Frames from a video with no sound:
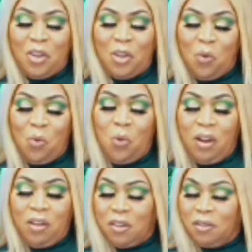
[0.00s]

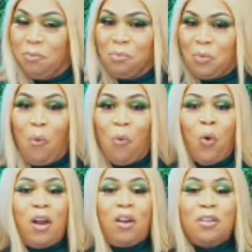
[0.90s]
Welcome
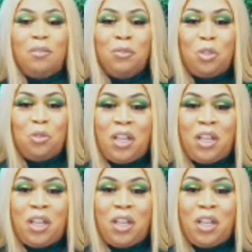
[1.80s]
to